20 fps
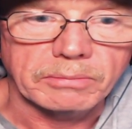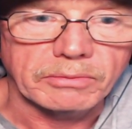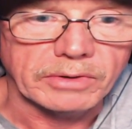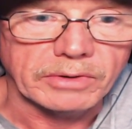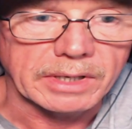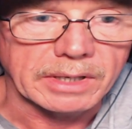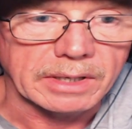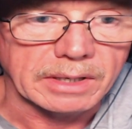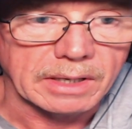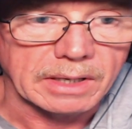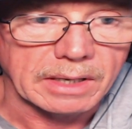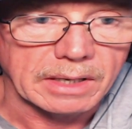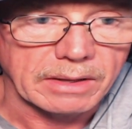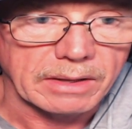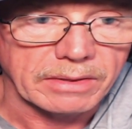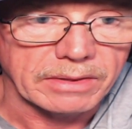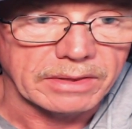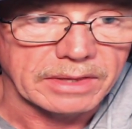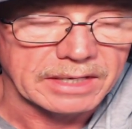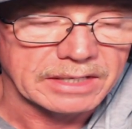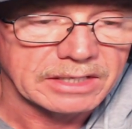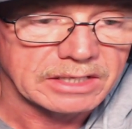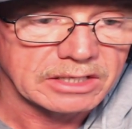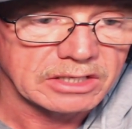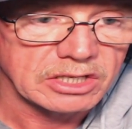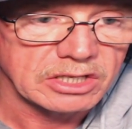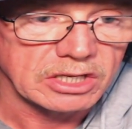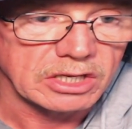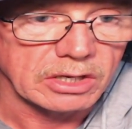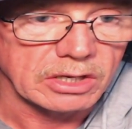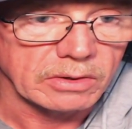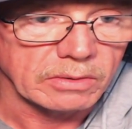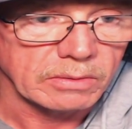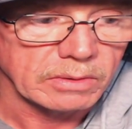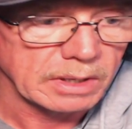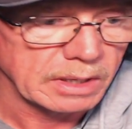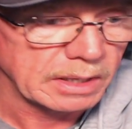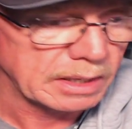bring this to you,